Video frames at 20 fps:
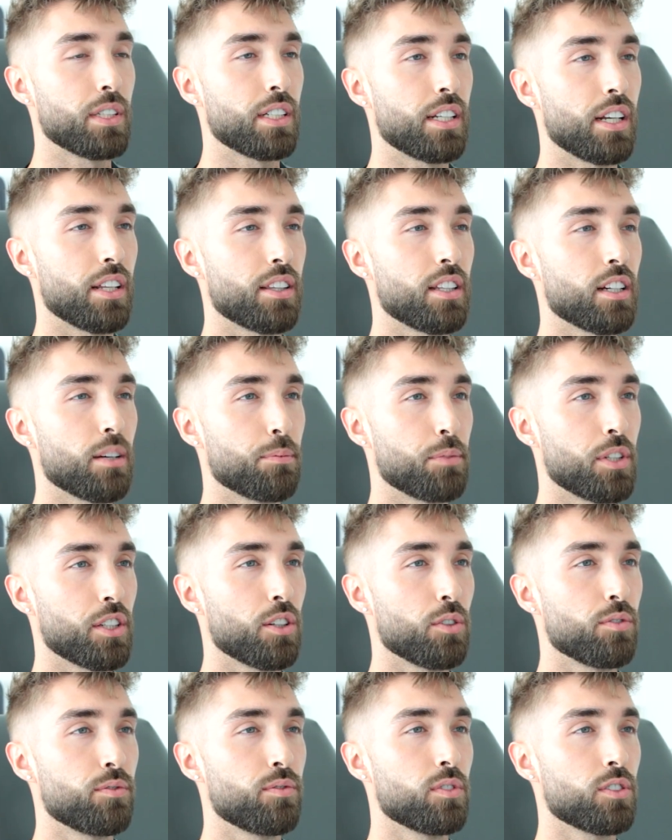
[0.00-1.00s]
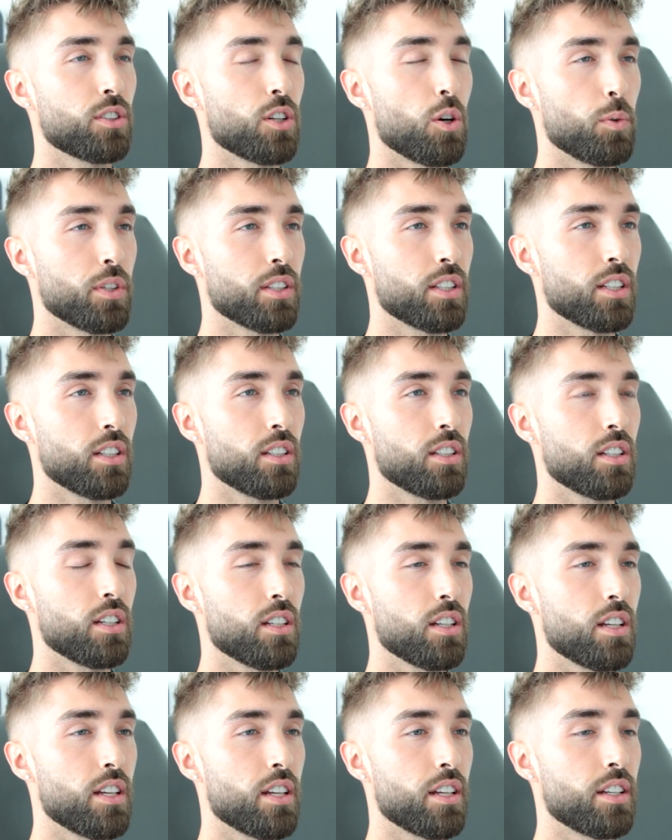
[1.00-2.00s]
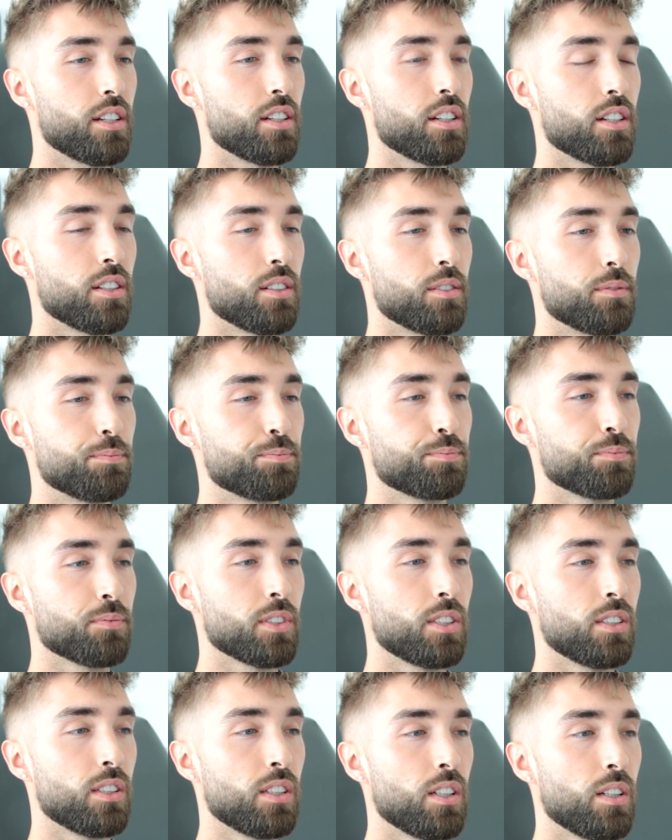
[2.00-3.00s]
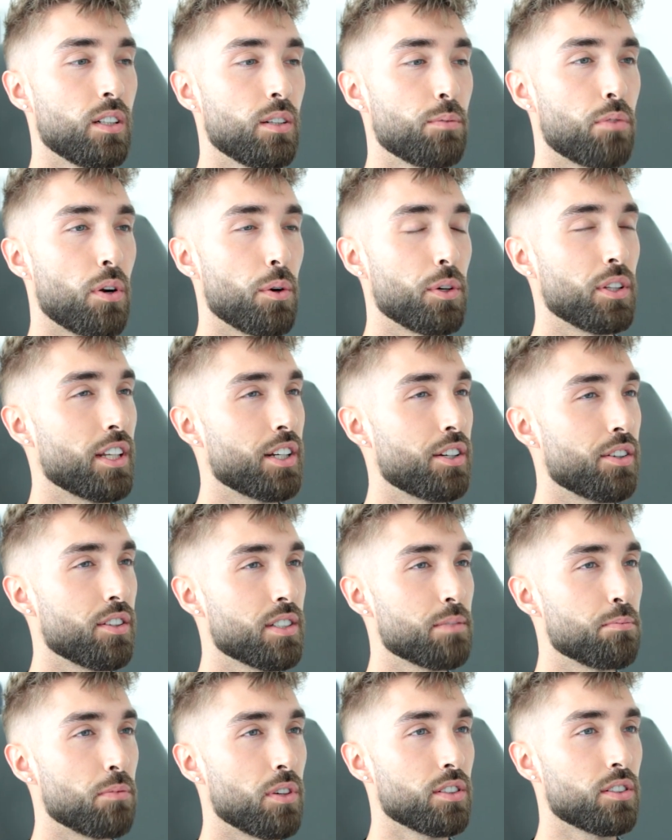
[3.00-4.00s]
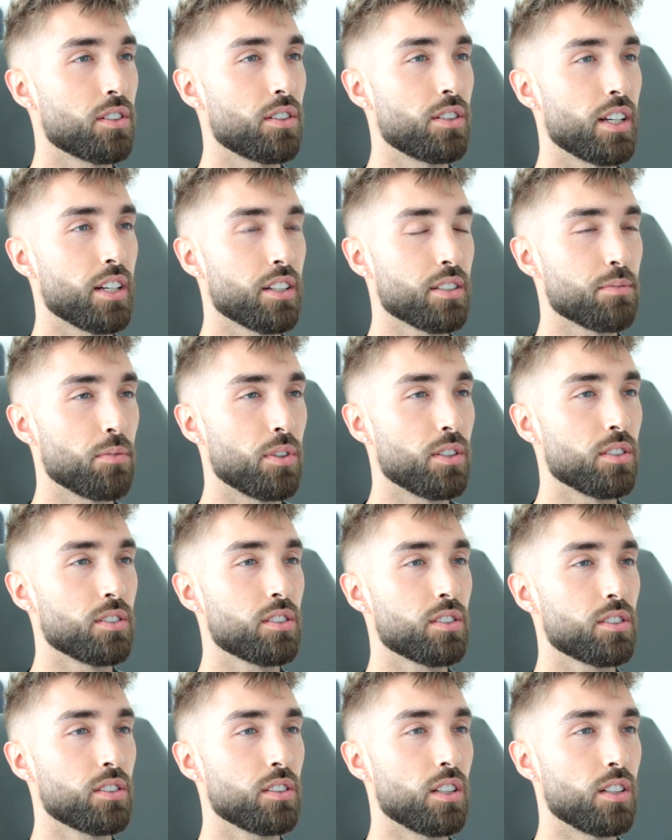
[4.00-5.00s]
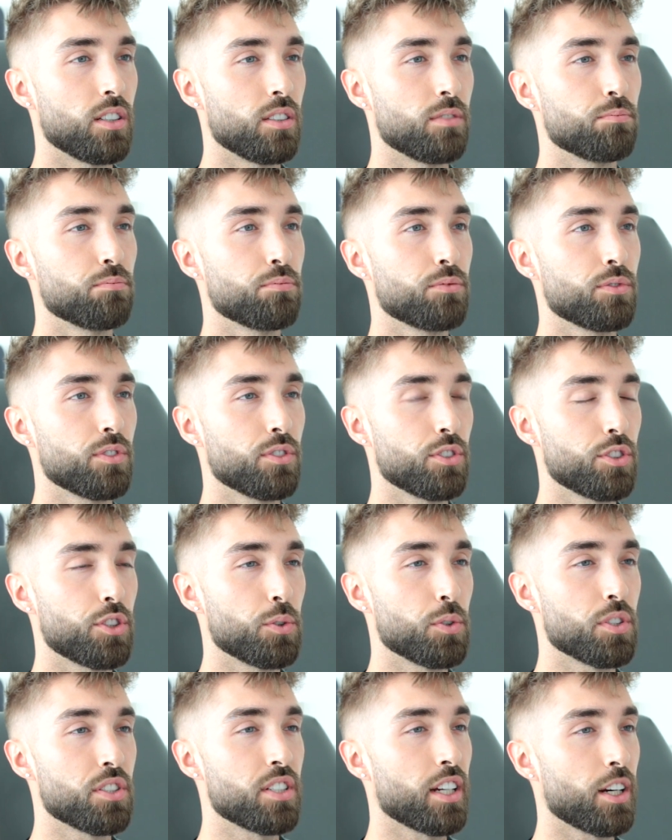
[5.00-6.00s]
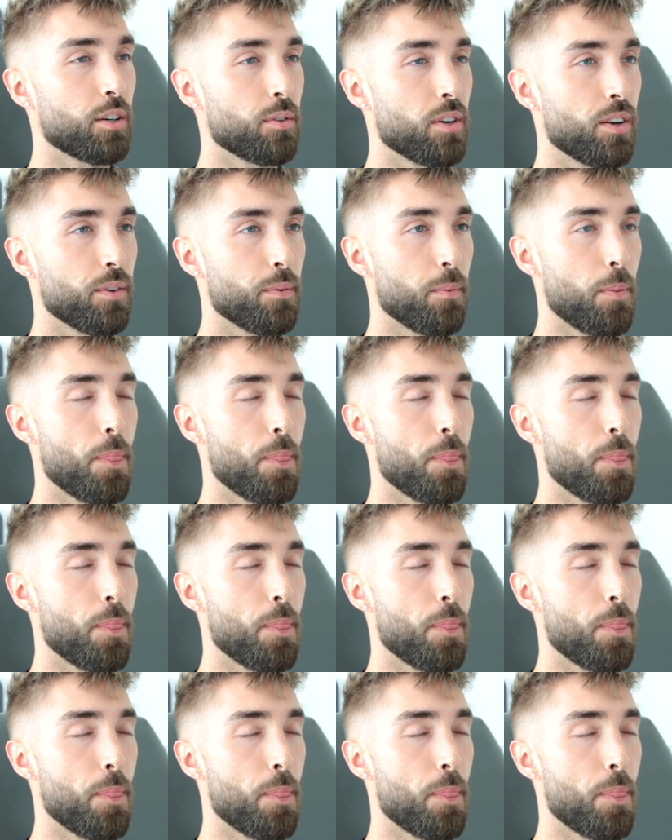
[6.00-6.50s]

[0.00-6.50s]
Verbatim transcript: And I think I'm gonna go go with it and um, probably later this month or next month um, do a second round.